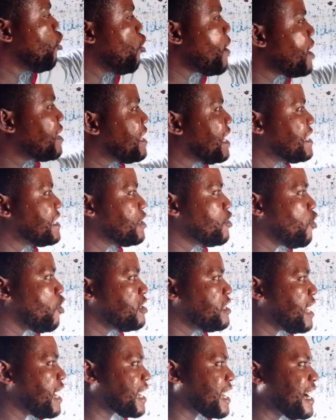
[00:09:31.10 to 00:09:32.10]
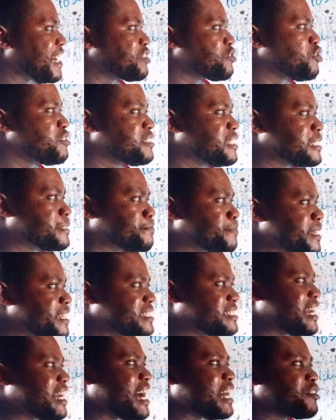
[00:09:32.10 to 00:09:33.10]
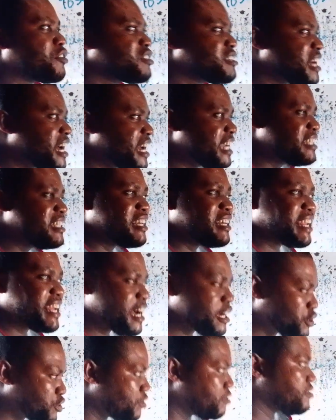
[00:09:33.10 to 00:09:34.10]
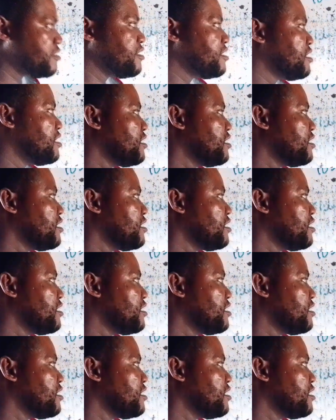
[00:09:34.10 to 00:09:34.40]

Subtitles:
lower than the other cannot displace another in a reaction.